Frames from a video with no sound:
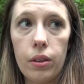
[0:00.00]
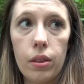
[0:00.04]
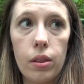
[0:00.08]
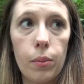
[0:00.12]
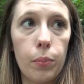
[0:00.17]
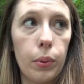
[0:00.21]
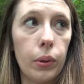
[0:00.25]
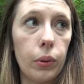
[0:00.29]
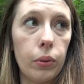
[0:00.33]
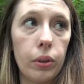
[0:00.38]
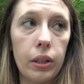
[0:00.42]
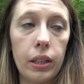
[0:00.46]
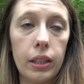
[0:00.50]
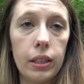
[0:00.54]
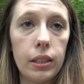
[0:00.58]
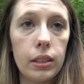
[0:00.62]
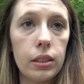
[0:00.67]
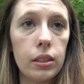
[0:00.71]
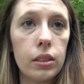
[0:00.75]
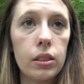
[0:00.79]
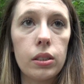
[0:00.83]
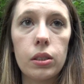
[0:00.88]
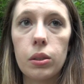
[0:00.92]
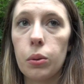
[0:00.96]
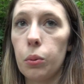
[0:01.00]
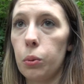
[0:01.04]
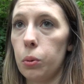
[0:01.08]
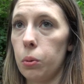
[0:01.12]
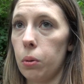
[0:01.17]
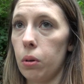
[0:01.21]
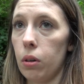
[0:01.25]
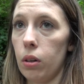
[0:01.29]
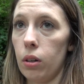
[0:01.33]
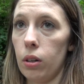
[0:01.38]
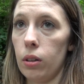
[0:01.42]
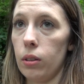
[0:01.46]
the boonies
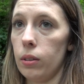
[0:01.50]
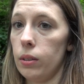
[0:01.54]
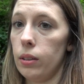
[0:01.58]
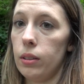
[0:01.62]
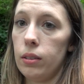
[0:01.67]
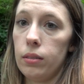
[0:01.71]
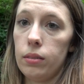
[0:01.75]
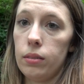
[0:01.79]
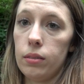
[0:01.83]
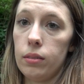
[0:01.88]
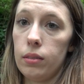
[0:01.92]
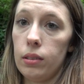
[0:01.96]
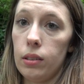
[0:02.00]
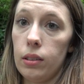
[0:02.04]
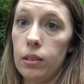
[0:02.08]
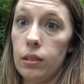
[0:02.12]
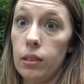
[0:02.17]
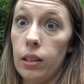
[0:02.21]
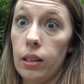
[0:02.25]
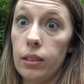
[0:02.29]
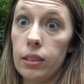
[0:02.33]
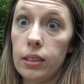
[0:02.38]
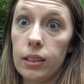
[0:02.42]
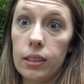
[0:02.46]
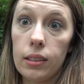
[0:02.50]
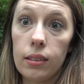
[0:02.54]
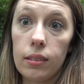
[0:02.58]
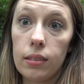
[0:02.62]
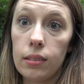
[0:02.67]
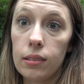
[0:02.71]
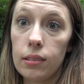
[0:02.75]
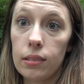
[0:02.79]
or London,